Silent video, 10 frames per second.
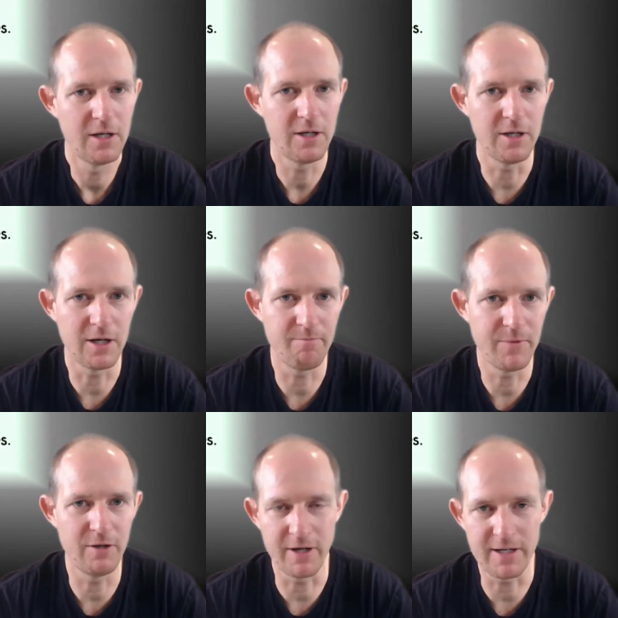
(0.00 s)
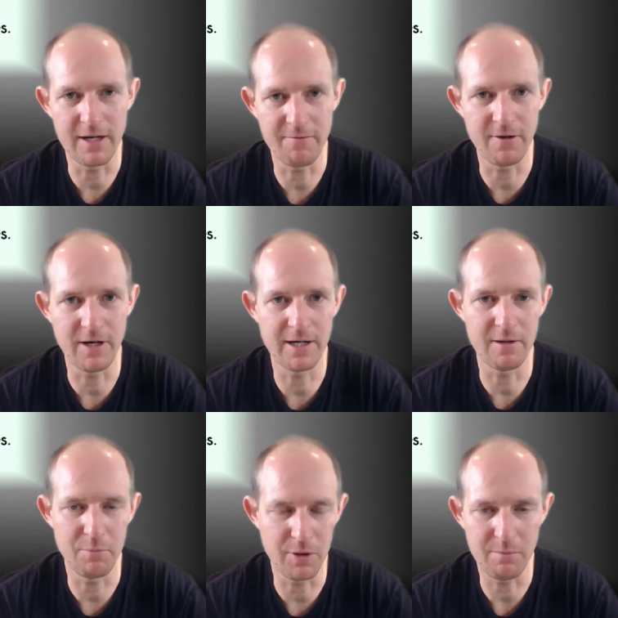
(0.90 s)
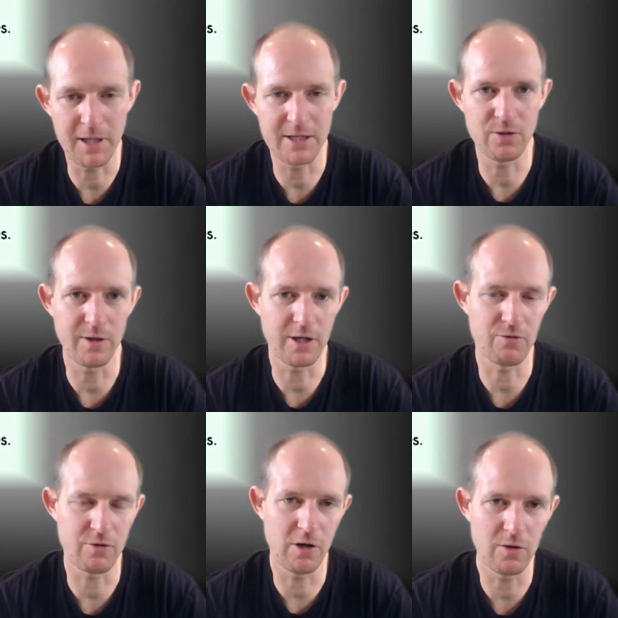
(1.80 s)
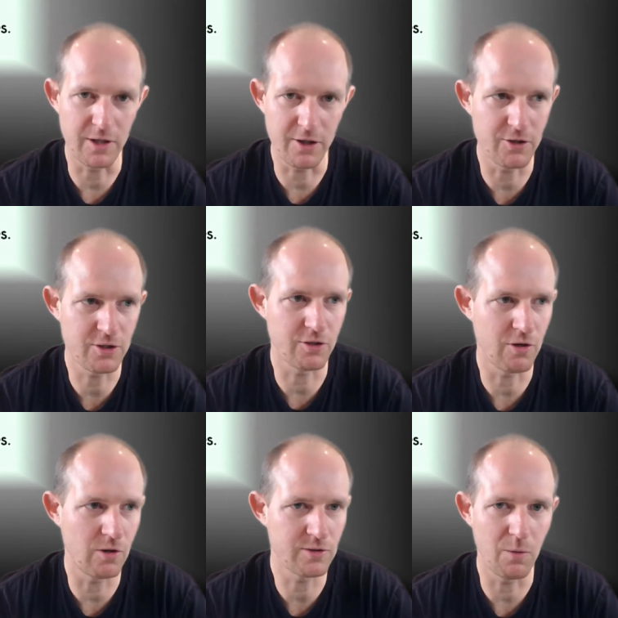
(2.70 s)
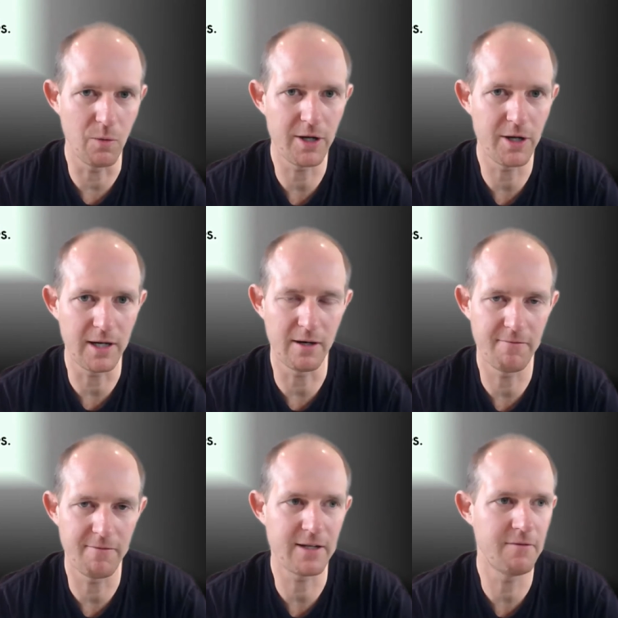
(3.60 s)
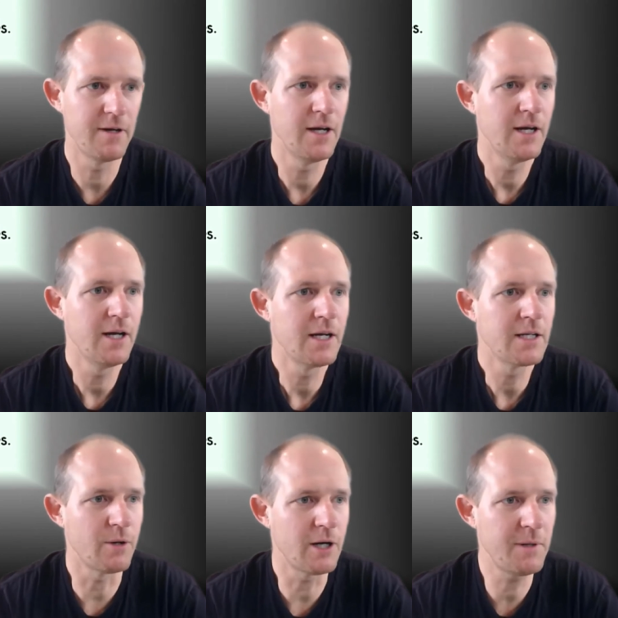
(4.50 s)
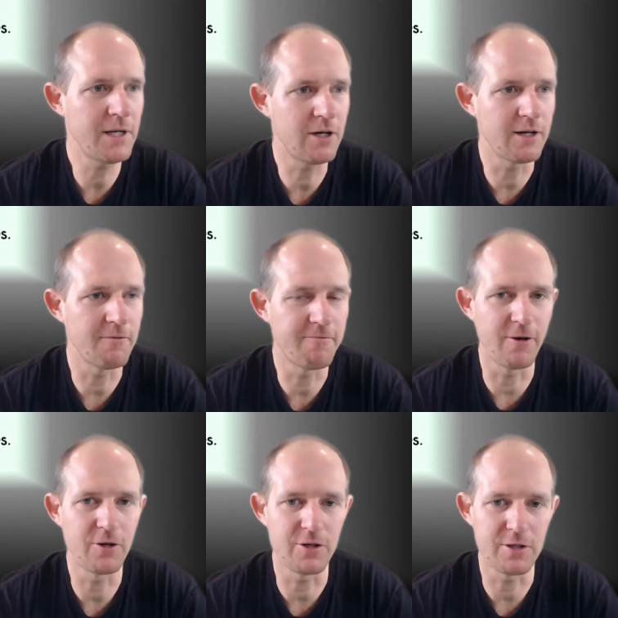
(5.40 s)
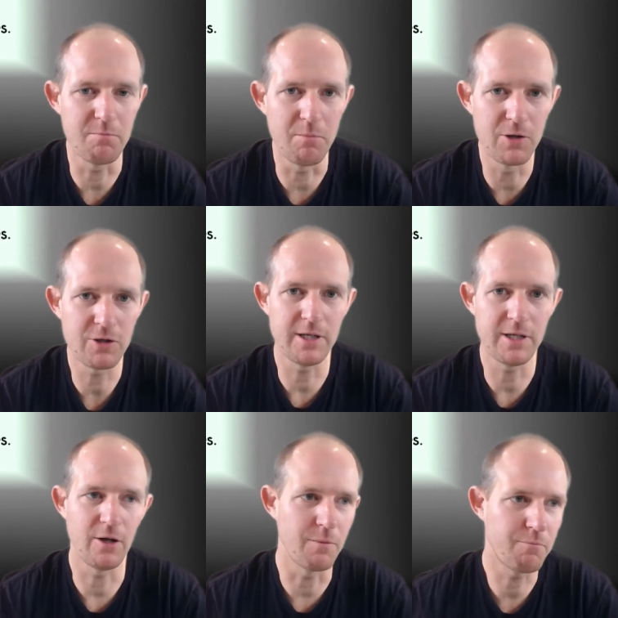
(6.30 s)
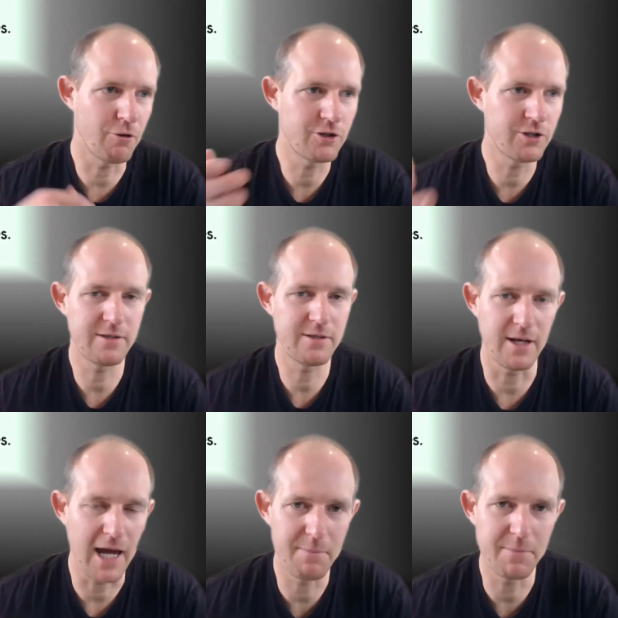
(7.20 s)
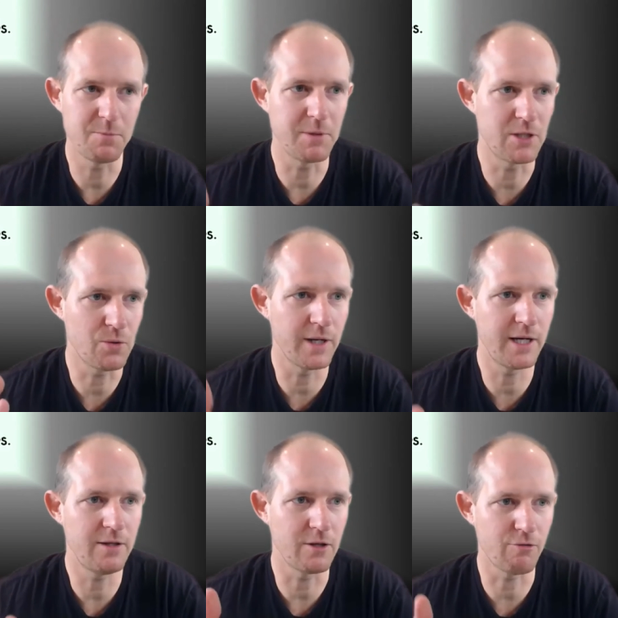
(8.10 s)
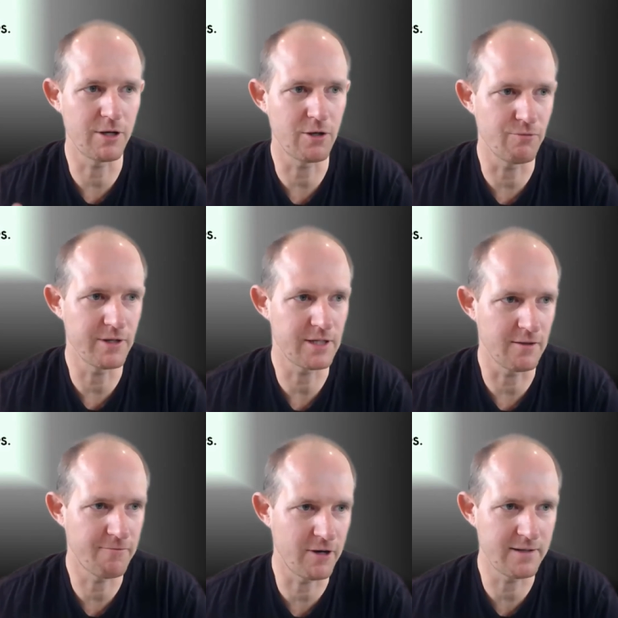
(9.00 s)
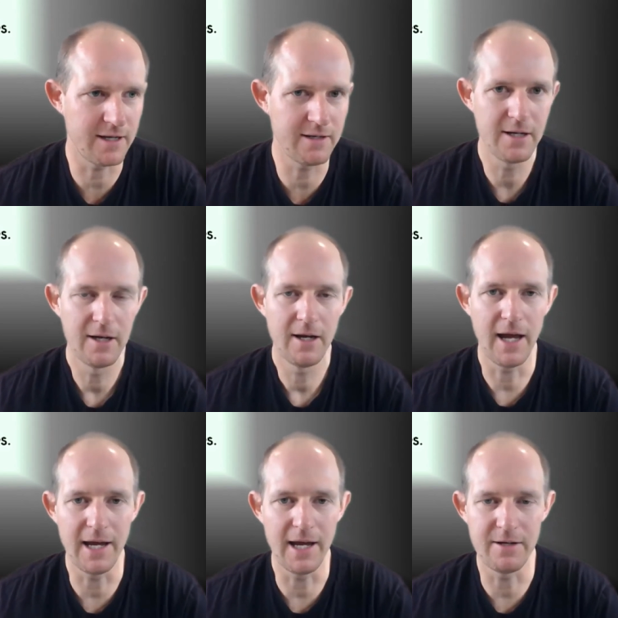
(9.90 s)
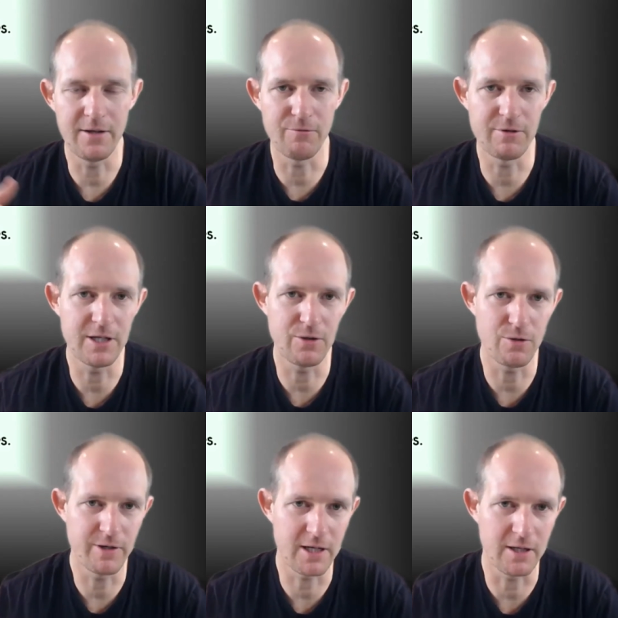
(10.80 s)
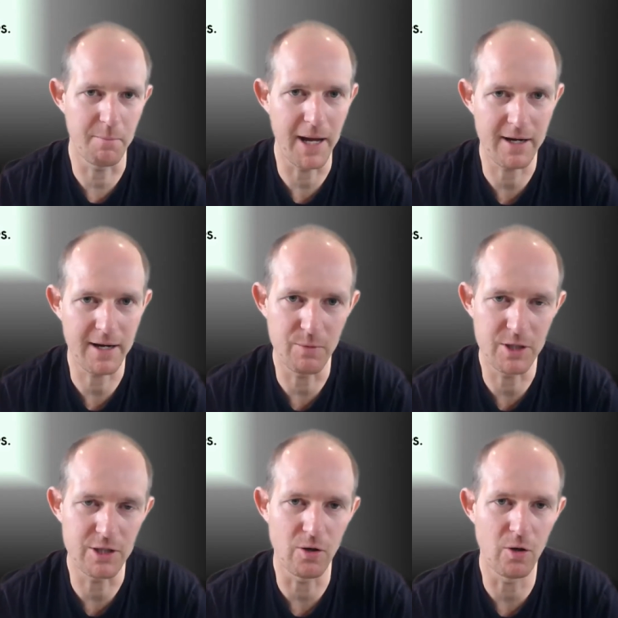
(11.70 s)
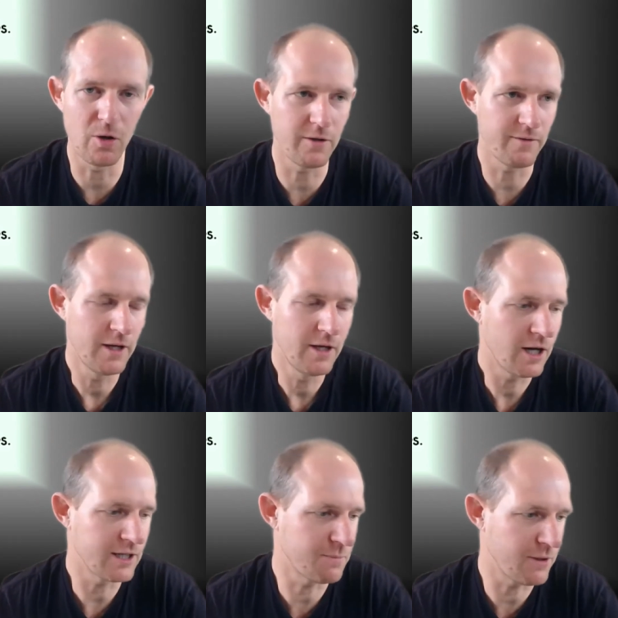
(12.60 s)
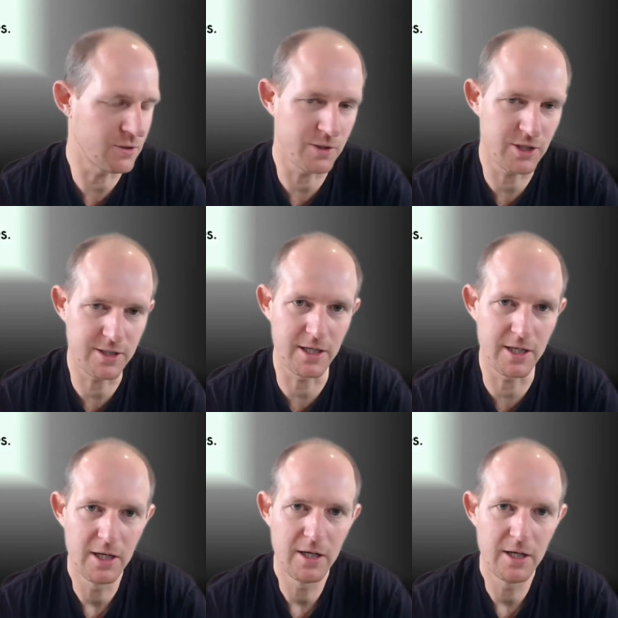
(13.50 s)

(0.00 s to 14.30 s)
you know you've identified and put in place all the controls that those controls are working and effective. So I'd be kind of focused mostly on the process that happens between the critical risk at the front end and the residual risk at the back end, which is all of the, I suppose, which is the